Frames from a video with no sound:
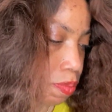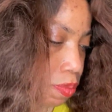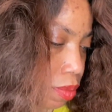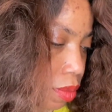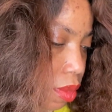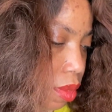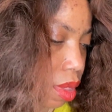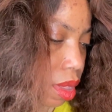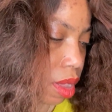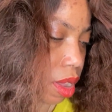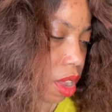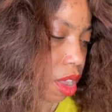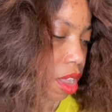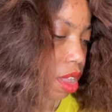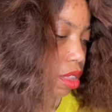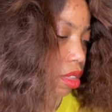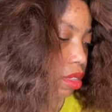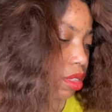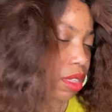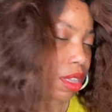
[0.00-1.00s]

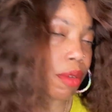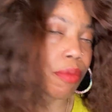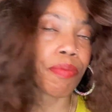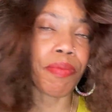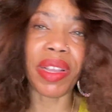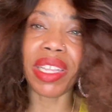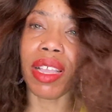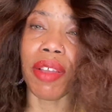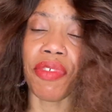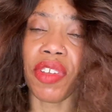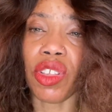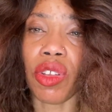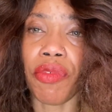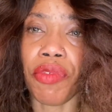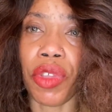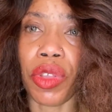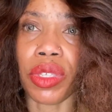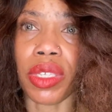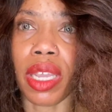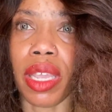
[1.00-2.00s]
the benefit
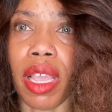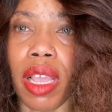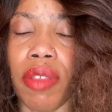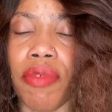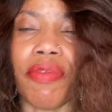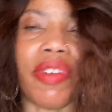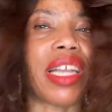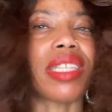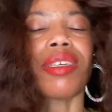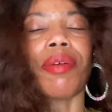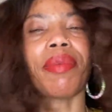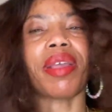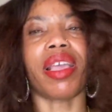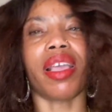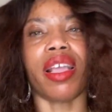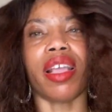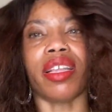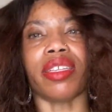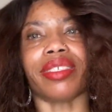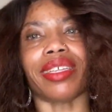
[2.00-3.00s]
of you taking vitamin
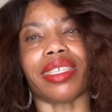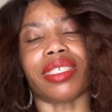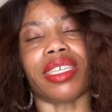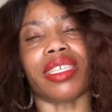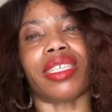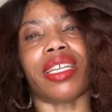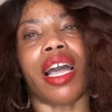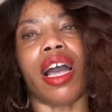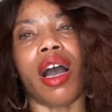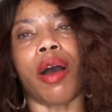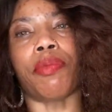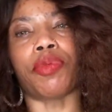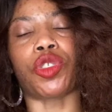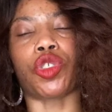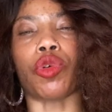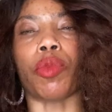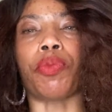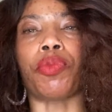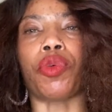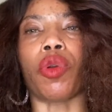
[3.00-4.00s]
E is that it helps
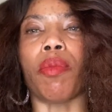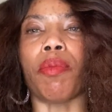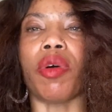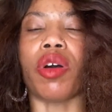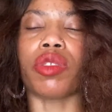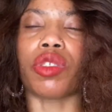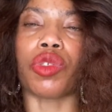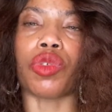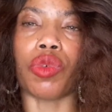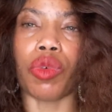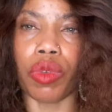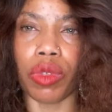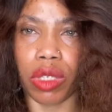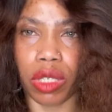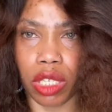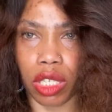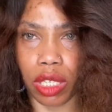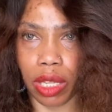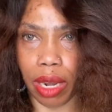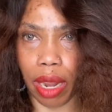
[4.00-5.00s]
to promote good
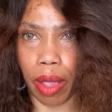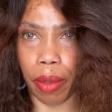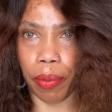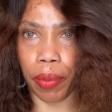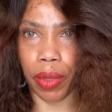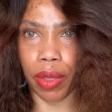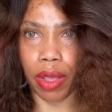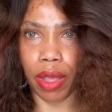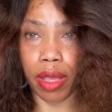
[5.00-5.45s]
sleep.